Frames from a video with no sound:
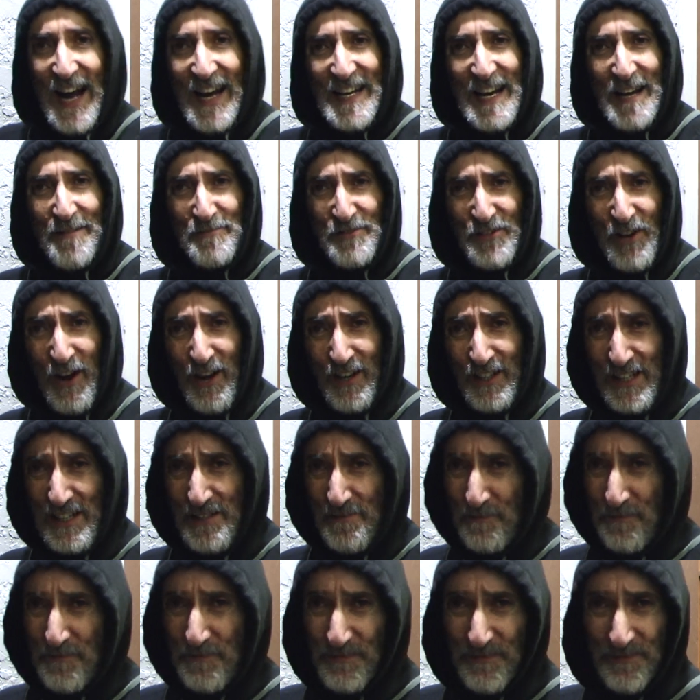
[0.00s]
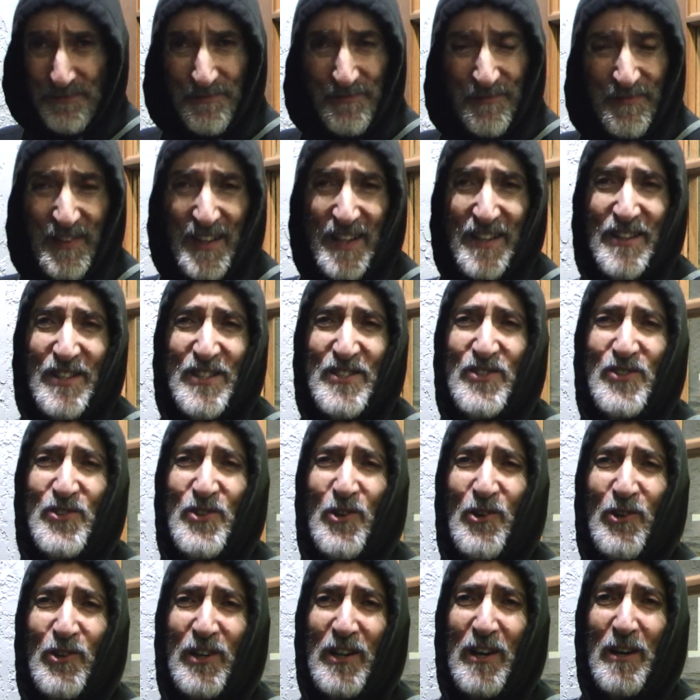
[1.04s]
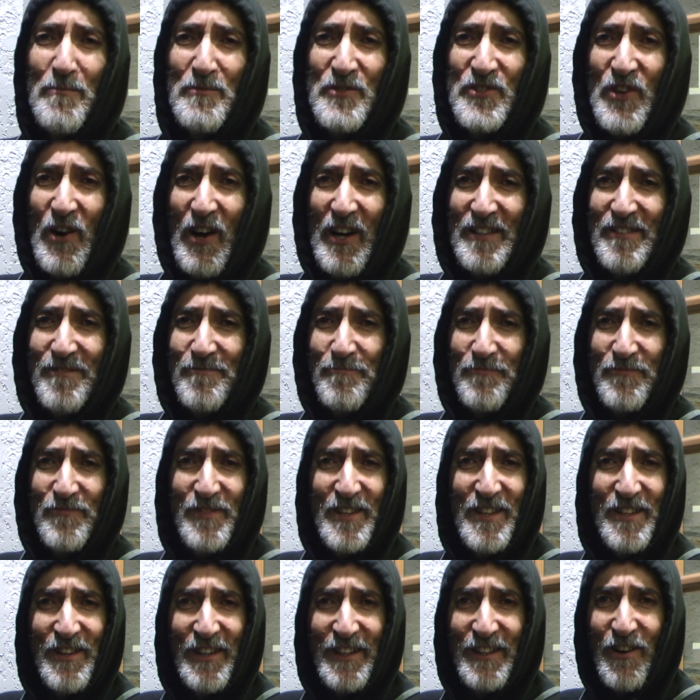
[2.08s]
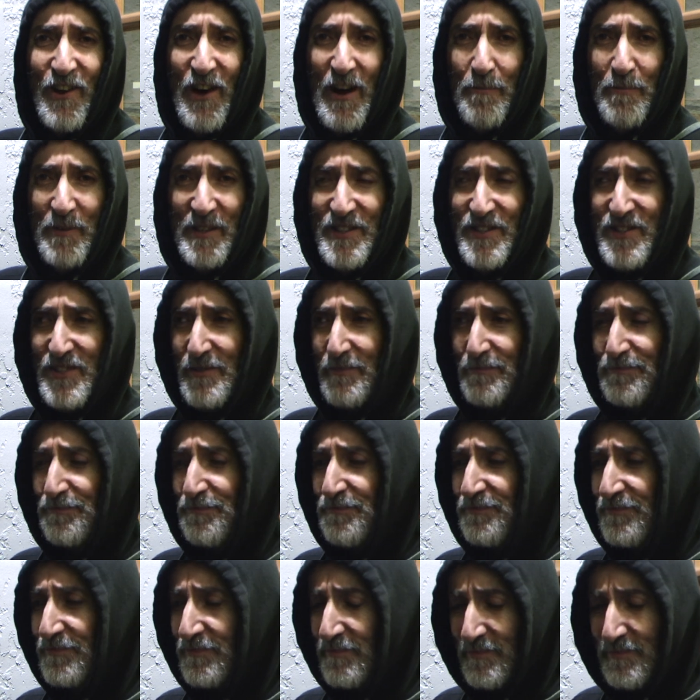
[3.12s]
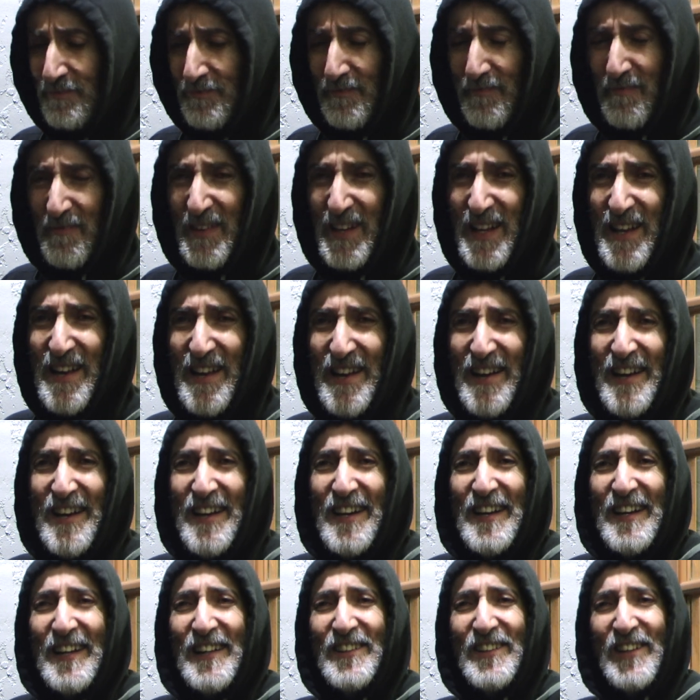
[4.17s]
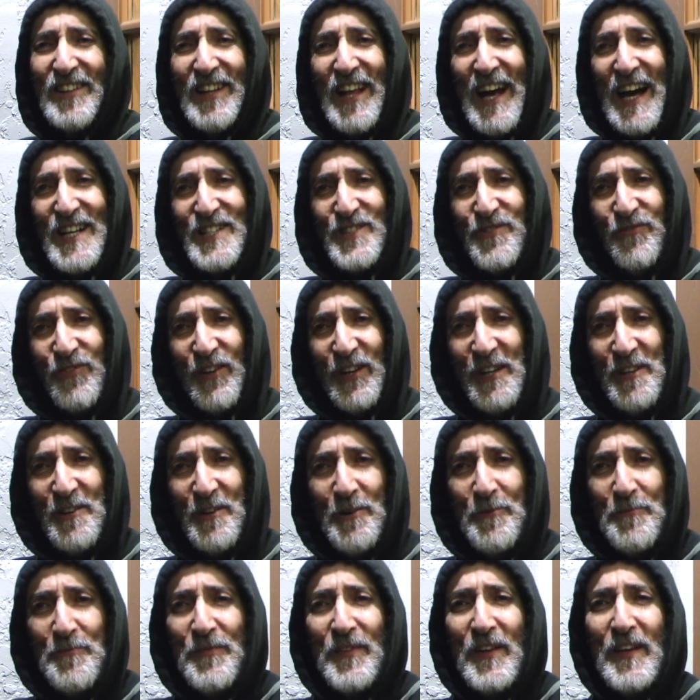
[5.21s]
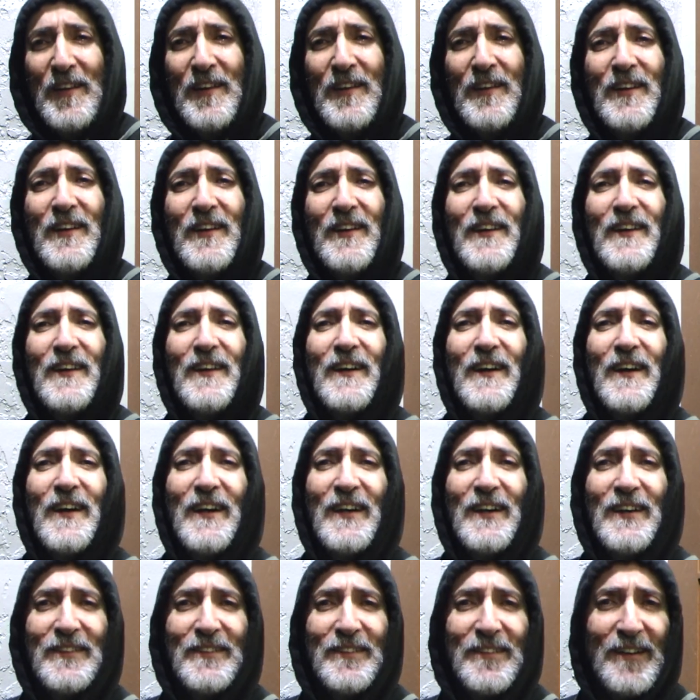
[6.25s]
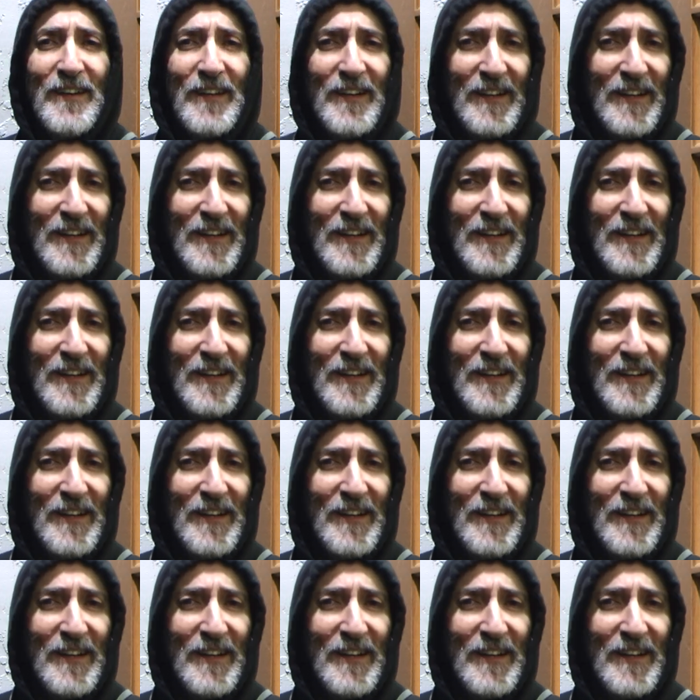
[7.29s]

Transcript: And I'm talking. This girl comes on in the comments in the last video, and